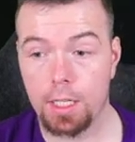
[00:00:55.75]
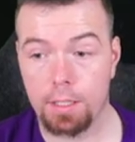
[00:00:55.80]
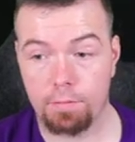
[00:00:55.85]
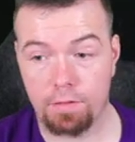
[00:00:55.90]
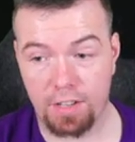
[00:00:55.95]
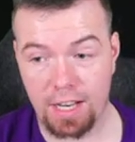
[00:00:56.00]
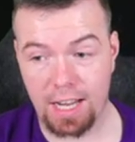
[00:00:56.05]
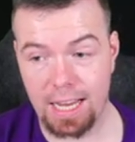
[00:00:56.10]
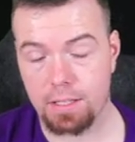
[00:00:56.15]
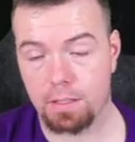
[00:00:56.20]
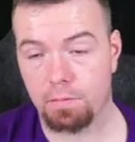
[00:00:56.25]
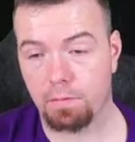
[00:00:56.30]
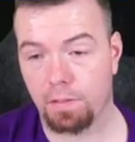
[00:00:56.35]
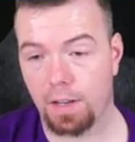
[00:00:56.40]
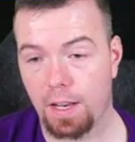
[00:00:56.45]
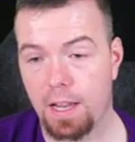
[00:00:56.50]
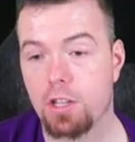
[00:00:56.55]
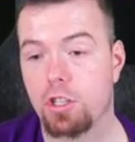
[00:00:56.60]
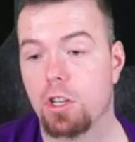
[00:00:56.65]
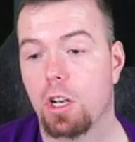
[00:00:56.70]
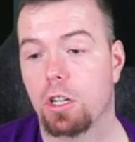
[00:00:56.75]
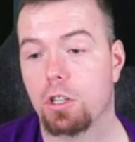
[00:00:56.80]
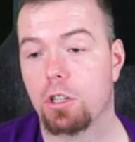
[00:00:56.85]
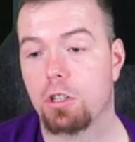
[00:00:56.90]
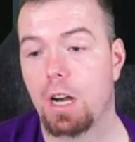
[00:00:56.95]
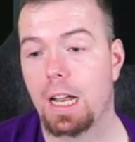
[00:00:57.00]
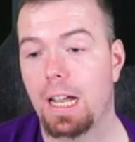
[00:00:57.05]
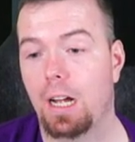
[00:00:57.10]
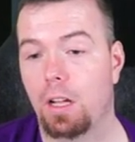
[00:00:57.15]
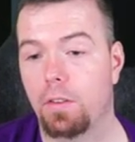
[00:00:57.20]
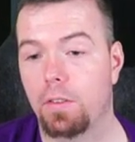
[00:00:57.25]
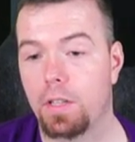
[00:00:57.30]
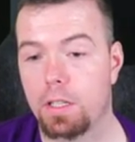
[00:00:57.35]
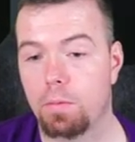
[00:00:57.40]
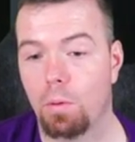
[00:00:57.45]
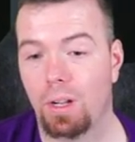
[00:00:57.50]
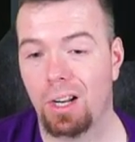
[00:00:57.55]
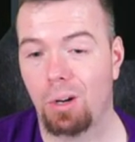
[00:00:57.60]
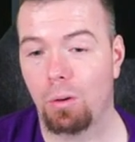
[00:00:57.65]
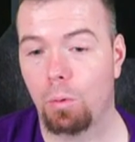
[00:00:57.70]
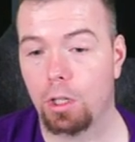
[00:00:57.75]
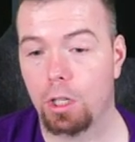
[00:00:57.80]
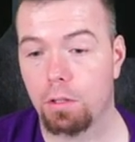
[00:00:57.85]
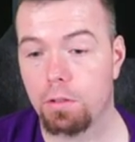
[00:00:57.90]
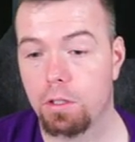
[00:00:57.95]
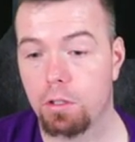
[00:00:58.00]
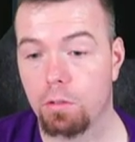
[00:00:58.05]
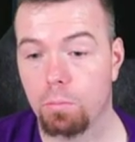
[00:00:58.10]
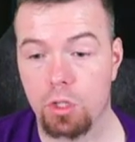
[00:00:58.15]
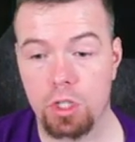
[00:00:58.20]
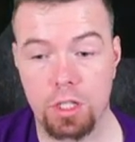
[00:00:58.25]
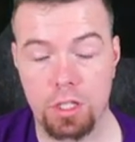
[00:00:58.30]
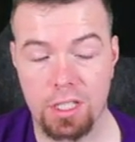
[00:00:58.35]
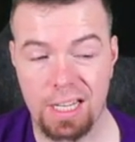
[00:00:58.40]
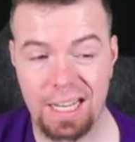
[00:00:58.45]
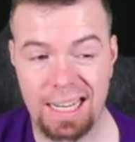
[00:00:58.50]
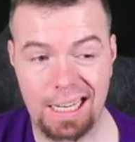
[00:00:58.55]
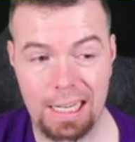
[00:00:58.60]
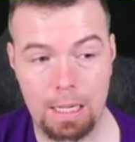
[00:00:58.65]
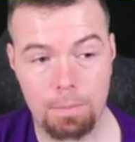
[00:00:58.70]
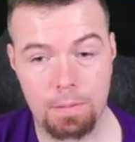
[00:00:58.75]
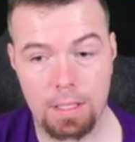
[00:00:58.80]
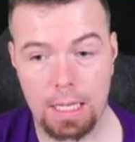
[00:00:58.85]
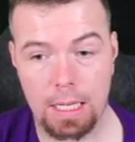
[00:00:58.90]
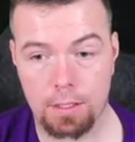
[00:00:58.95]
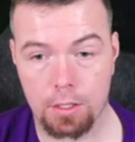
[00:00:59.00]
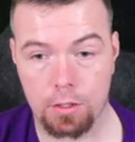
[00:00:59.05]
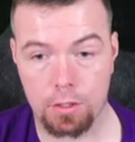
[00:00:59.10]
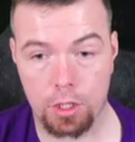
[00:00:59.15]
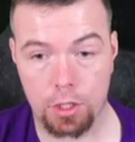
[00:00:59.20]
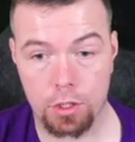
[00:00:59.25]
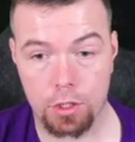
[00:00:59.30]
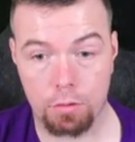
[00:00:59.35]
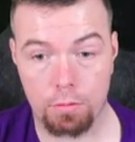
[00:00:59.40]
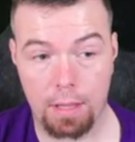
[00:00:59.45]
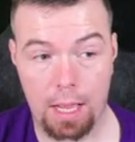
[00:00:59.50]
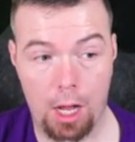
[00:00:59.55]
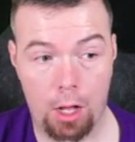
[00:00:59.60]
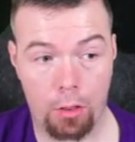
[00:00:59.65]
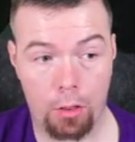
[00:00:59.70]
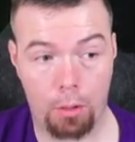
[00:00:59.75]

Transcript: Finesse and flare shot trait on this one. I won't go too much into the in-game stats because I do that on the